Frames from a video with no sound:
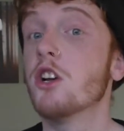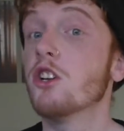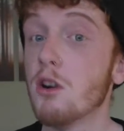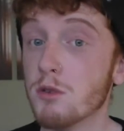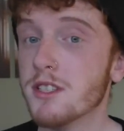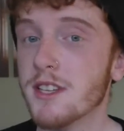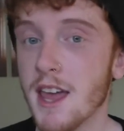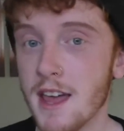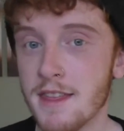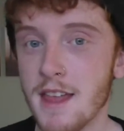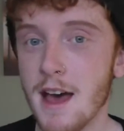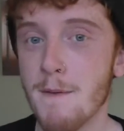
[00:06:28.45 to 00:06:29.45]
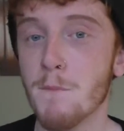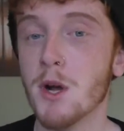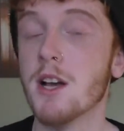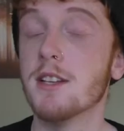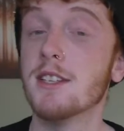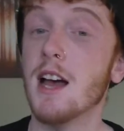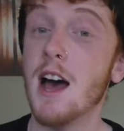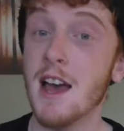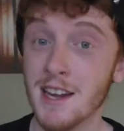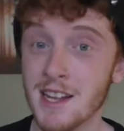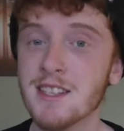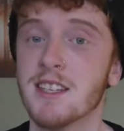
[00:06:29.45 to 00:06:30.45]
go scan that because
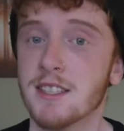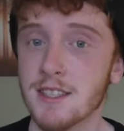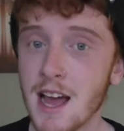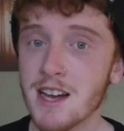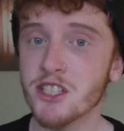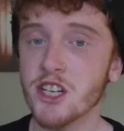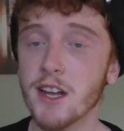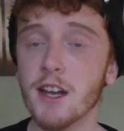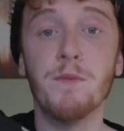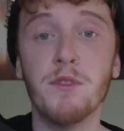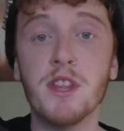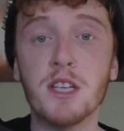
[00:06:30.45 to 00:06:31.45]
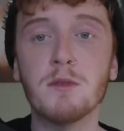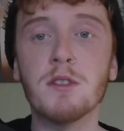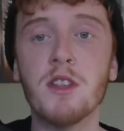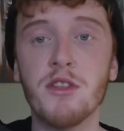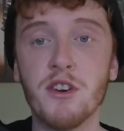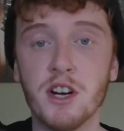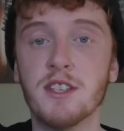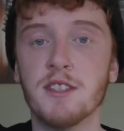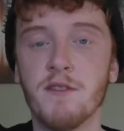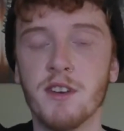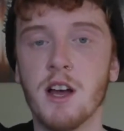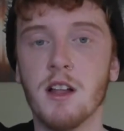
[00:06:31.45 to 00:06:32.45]
I need to snatch it. This was
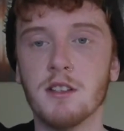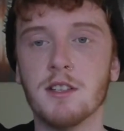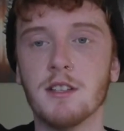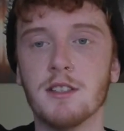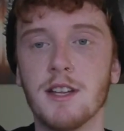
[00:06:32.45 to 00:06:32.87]
$37 on